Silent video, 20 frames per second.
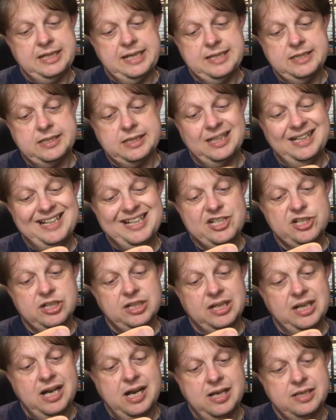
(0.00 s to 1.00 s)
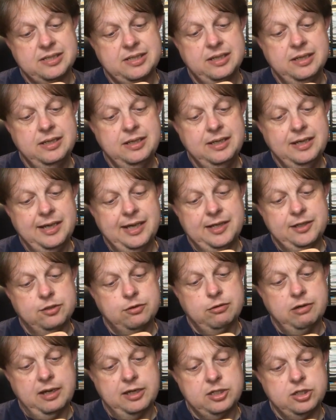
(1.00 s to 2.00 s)
Kiss Collision Cut
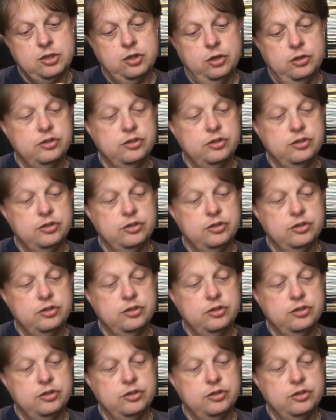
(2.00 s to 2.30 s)
and Crash